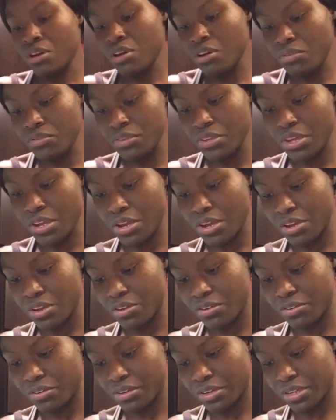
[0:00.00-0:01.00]
oh
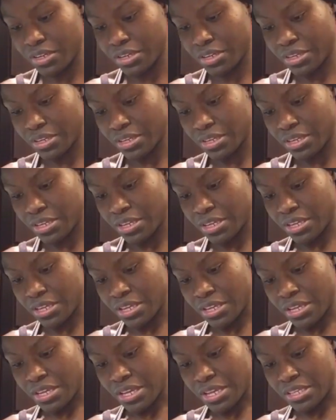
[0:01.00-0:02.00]
no,
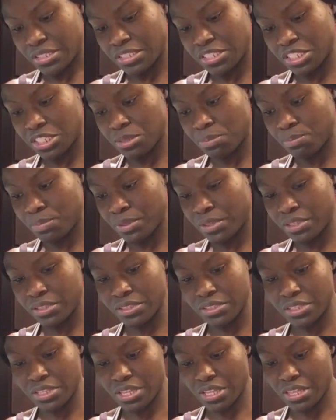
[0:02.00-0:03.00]
I just
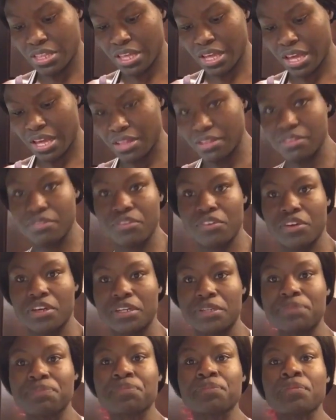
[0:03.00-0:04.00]
spilled the olive
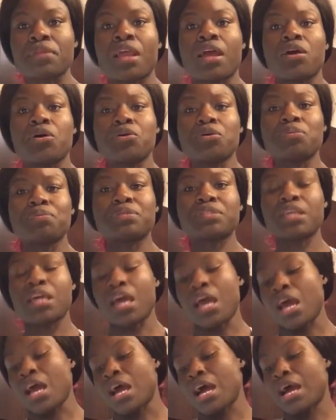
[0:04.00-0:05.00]
oil. Oops.
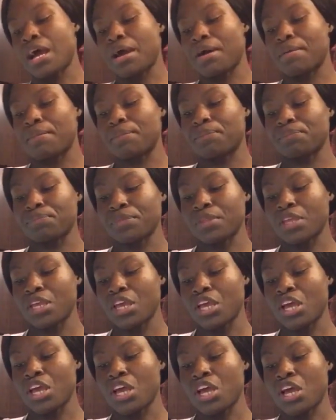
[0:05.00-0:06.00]
Um,
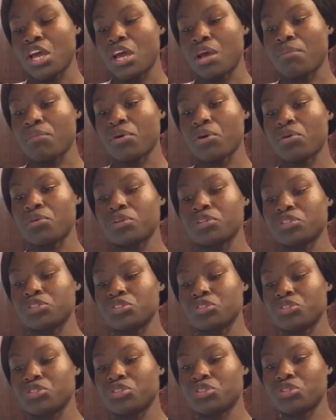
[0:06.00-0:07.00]
I'm going
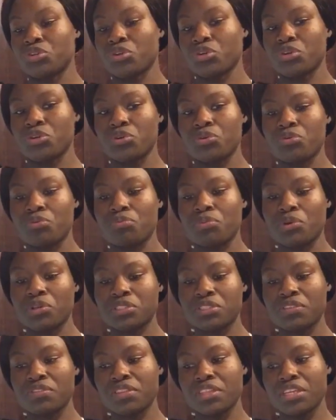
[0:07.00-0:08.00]
to show you
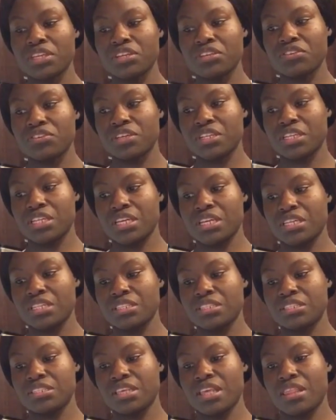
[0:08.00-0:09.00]
most of the
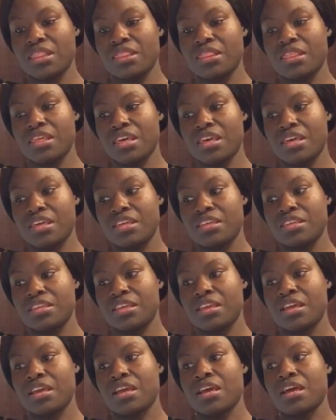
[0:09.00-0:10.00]
ingredients and
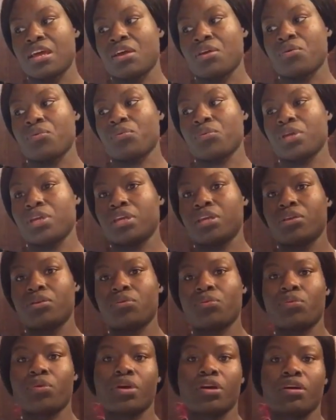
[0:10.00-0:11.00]
then
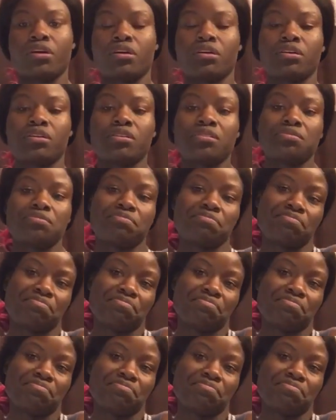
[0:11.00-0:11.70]
we will